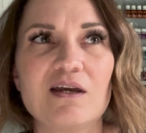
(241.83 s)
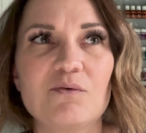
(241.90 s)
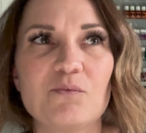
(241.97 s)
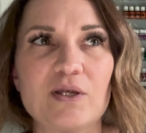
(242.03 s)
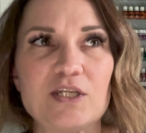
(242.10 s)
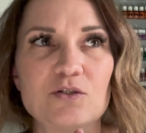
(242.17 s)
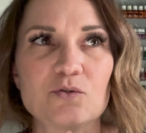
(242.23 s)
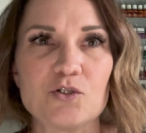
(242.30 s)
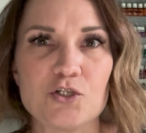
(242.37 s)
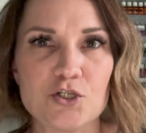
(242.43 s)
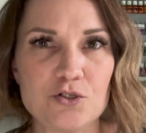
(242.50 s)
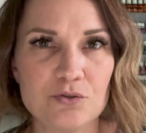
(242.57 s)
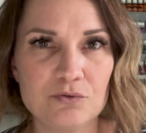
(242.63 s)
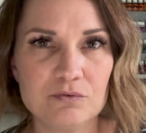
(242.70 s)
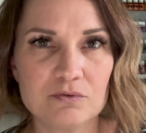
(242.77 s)
When you're
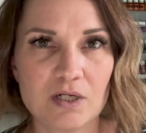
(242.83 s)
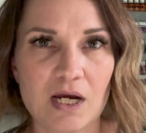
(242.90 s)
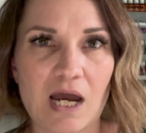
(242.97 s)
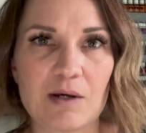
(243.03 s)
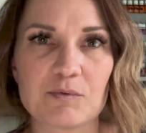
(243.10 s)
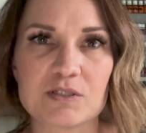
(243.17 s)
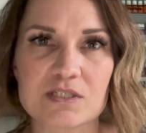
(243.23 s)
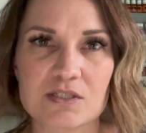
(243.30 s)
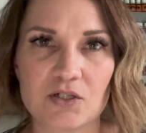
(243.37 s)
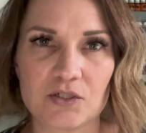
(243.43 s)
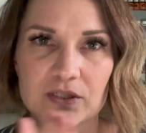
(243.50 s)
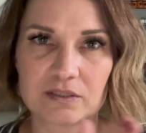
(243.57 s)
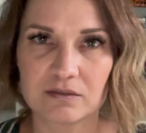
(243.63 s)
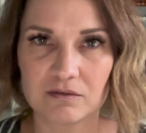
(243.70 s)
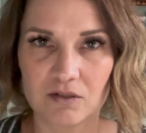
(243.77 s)
new, I would
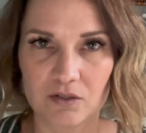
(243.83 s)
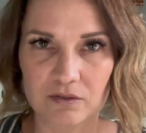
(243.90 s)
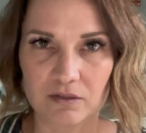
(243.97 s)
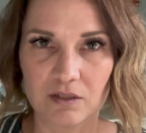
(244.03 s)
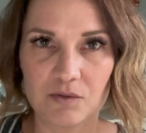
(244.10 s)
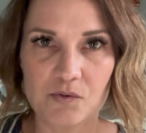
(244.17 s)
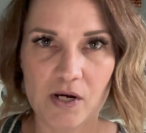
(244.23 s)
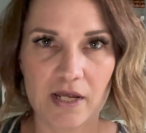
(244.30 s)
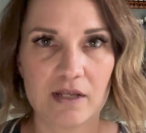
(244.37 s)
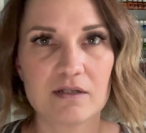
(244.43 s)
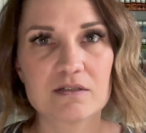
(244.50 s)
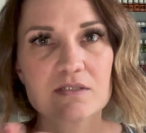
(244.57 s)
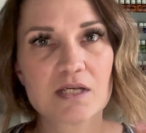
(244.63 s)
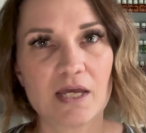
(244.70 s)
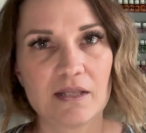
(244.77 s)
start on the lower
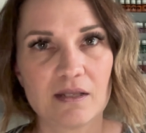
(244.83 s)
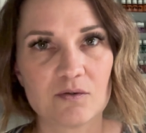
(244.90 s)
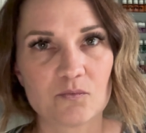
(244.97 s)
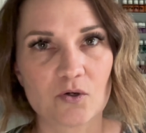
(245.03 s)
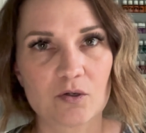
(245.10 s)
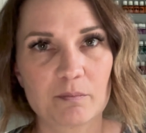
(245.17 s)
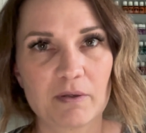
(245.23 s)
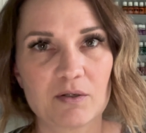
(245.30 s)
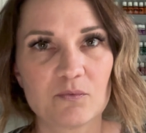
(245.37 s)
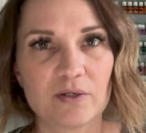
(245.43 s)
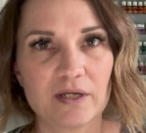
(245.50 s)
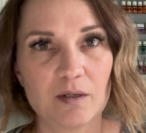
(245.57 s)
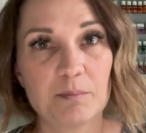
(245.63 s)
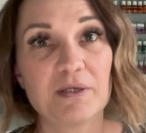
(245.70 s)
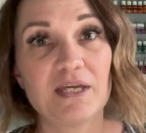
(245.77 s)
end and then work my way
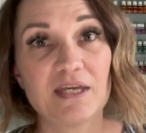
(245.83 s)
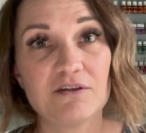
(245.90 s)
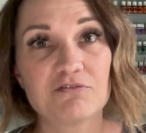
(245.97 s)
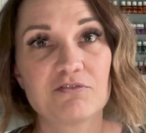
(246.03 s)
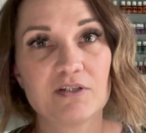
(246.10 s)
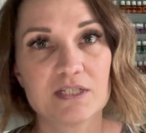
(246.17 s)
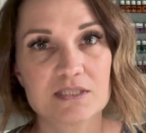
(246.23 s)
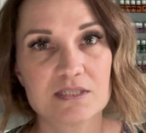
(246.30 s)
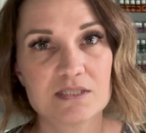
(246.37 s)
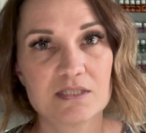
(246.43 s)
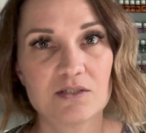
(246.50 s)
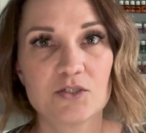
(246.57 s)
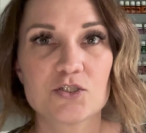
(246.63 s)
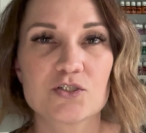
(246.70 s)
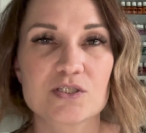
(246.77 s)
up if
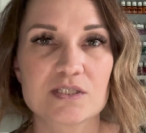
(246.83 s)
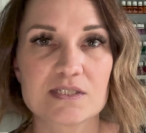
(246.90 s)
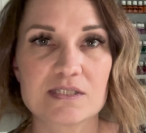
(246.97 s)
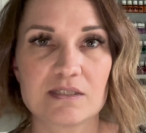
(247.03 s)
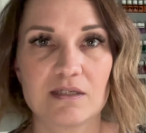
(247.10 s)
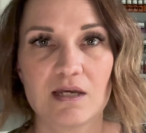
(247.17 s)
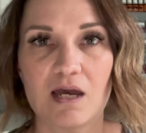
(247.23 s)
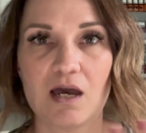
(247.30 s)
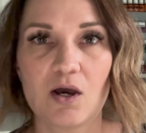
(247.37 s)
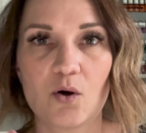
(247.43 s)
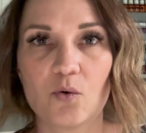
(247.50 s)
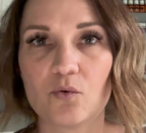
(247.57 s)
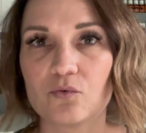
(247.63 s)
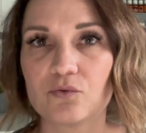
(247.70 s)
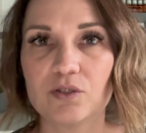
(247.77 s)
necessary, just to see
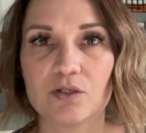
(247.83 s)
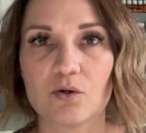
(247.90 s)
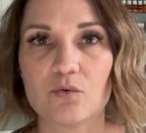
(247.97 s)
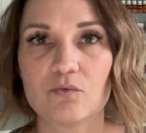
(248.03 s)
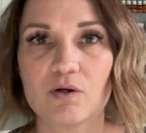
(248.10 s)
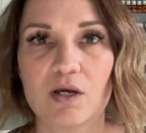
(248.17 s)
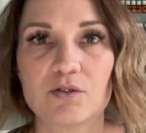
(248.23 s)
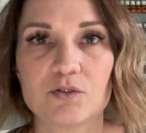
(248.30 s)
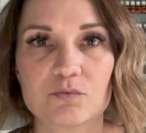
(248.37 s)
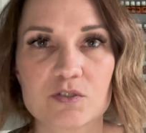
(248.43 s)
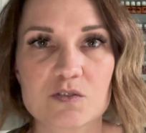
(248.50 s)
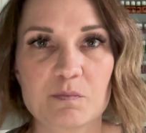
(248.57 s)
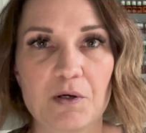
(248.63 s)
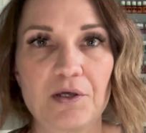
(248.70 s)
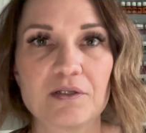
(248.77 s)
how you
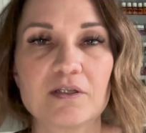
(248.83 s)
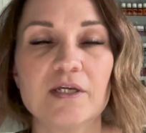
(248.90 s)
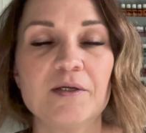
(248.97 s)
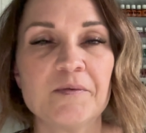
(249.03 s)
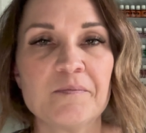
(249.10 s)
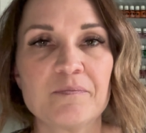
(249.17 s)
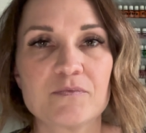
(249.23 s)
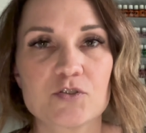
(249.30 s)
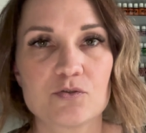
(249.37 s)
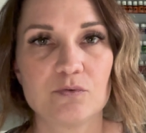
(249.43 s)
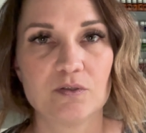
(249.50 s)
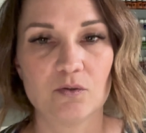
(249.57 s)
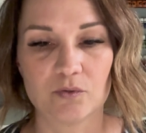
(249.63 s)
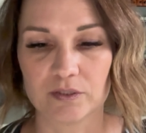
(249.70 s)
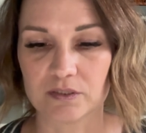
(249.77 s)
respond to
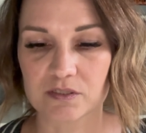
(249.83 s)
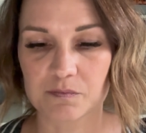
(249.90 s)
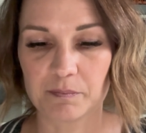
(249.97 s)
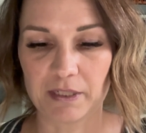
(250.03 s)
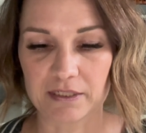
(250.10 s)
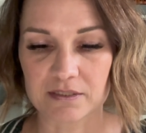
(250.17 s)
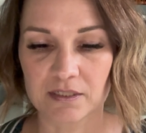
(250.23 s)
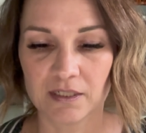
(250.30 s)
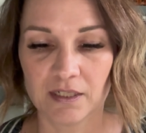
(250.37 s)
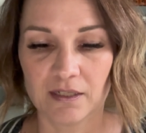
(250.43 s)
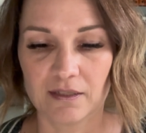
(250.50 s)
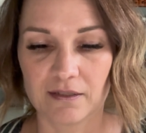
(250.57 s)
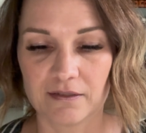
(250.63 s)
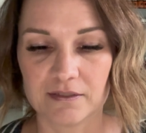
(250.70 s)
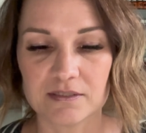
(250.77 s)
the oils. But
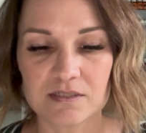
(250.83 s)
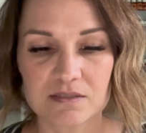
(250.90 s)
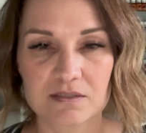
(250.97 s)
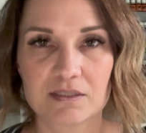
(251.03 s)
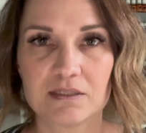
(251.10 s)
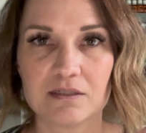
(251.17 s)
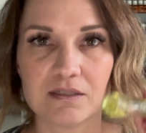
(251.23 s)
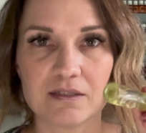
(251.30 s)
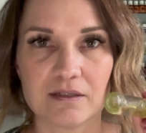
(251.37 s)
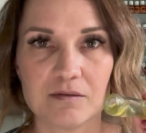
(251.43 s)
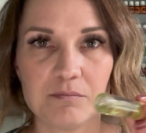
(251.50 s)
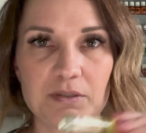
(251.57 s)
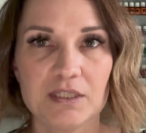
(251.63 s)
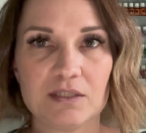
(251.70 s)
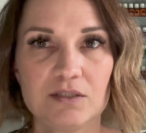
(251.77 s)
this can then
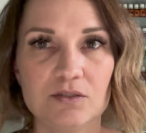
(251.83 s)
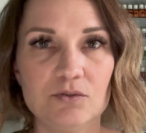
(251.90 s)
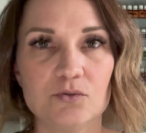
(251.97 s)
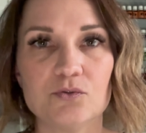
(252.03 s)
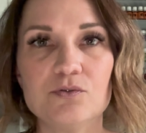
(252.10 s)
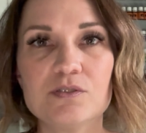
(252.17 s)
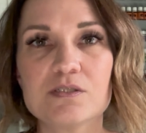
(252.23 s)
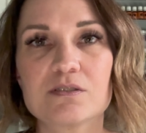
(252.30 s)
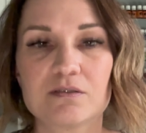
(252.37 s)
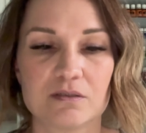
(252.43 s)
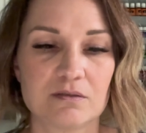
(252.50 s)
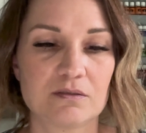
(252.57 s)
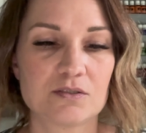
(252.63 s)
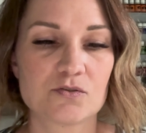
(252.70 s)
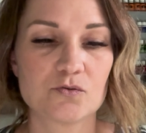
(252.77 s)
be used
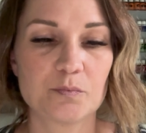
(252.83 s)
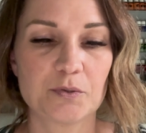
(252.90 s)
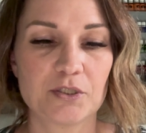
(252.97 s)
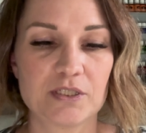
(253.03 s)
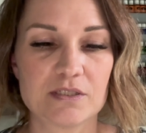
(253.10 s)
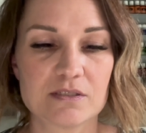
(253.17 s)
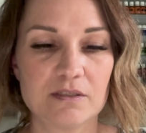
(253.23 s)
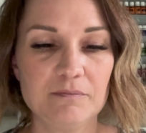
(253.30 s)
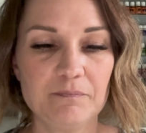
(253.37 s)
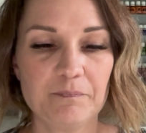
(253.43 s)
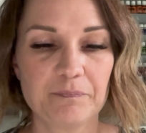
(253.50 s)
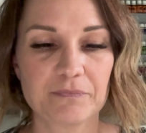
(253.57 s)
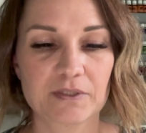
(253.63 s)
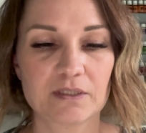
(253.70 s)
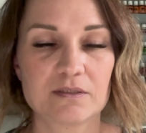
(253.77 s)
super easy,
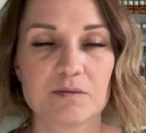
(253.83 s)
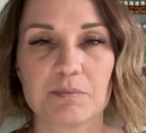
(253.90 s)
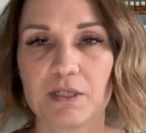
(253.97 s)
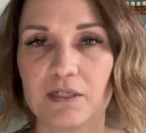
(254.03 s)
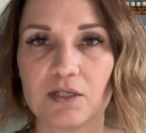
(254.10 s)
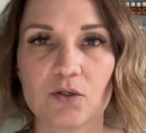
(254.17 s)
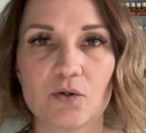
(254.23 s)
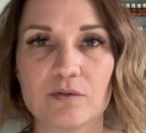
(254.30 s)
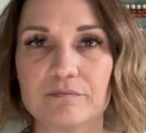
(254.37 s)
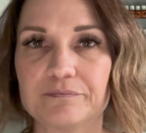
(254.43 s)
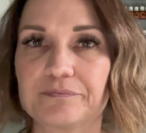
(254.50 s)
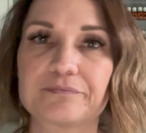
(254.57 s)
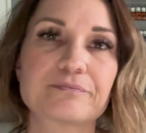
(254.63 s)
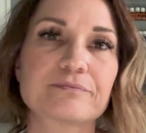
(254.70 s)
depending on,